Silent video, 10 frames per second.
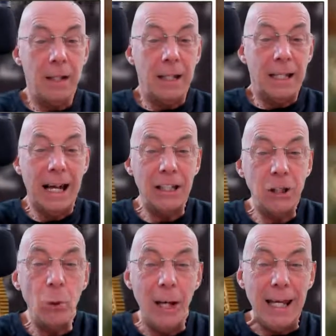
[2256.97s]
Can
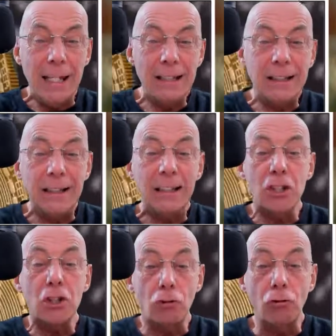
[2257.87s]
you easily
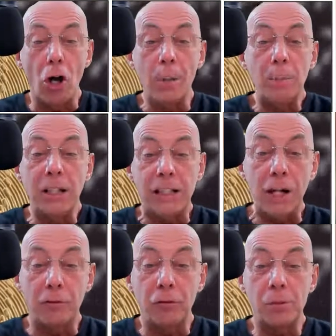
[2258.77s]
describe the
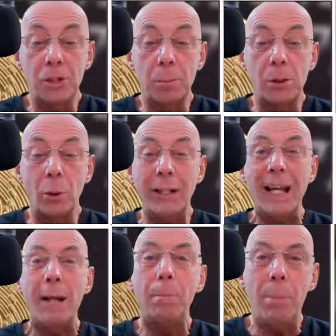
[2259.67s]
difference between
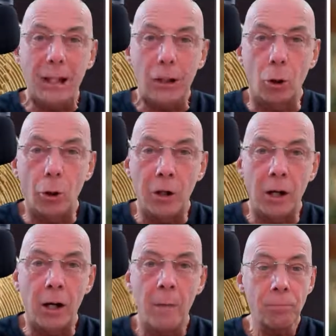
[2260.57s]
a
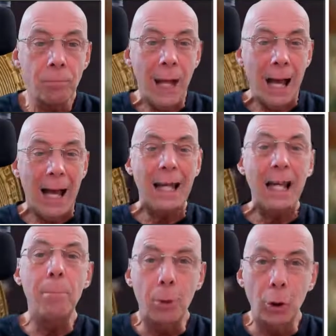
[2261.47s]
Bitcoiner and a
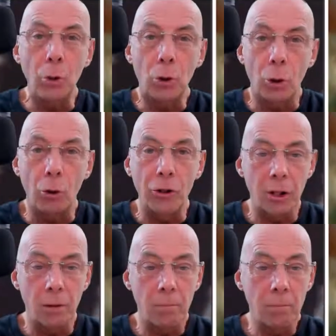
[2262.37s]
Poocoiner?
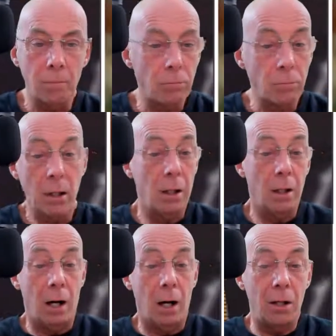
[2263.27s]

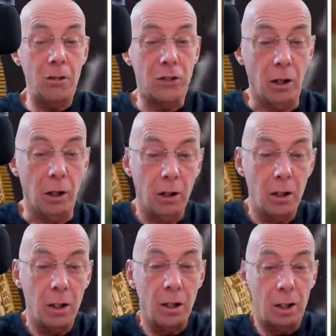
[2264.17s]
Answer.
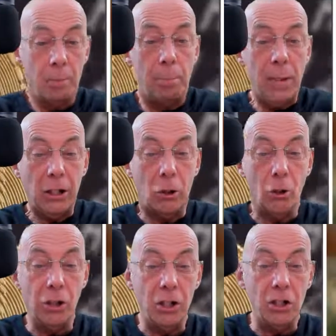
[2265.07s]

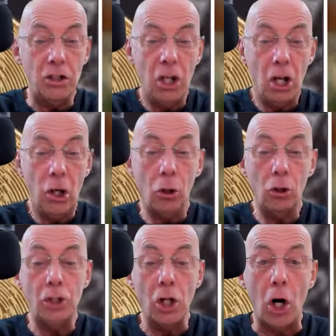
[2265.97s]
Bitcoiners
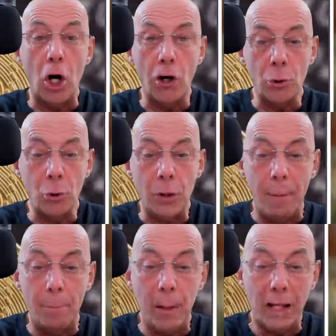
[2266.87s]
look to hodl
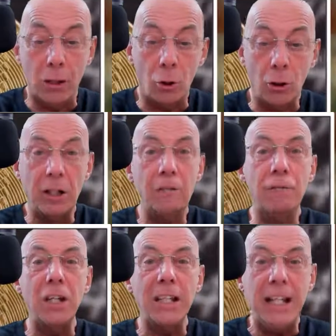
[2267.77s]
their Bitcoin
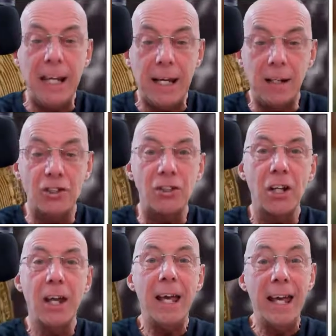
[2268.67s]
for years
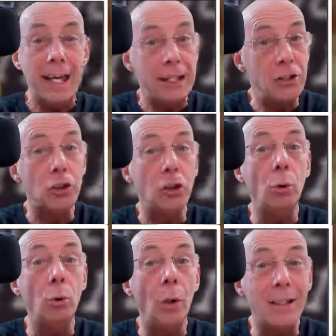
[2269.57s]

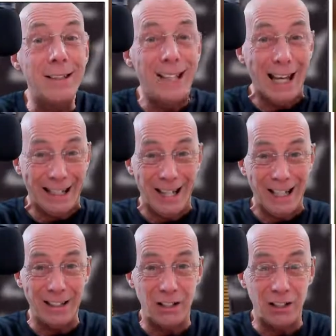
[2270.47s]
into
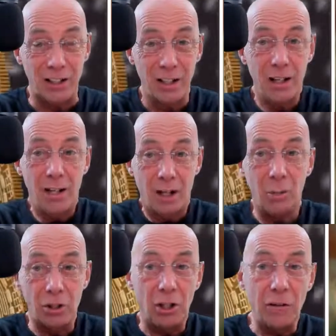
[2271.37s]
decades. I
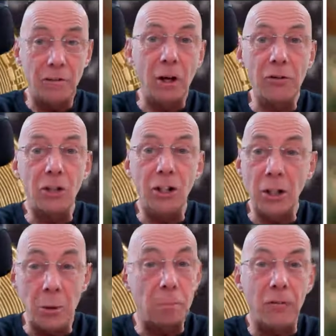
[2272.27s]
was on the phone earlier
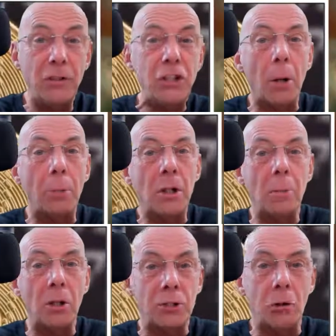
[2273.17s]
with Buffy W,
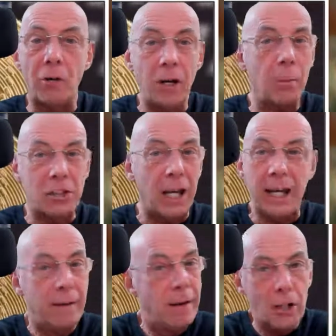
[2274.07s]
my daughter, and I was
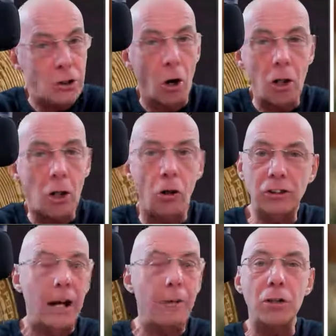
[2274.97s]
saying dollar
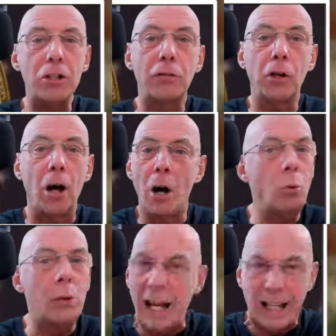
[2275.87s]
cost average for a
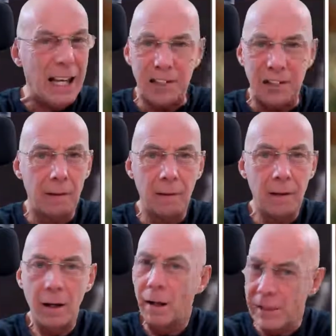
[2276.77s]
whole decade
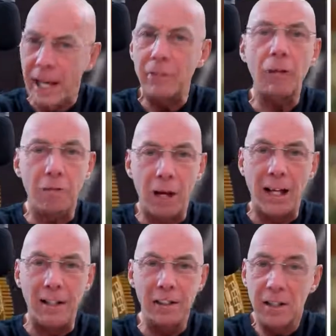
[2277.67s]
and then
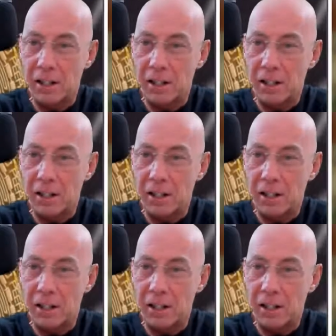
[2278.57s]
reflect.